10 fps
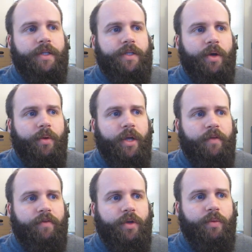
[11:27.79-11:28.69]
so
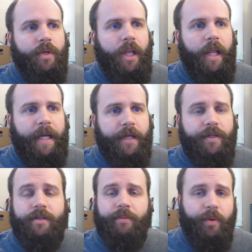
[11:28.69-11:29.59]
if you would like
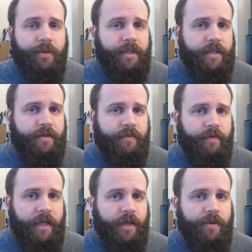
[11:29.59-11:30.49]
to support these
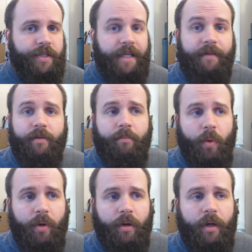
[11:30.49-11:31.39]
videos even
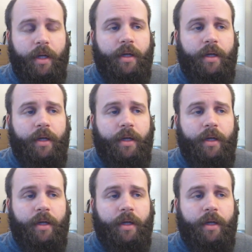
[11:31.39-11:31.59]
more,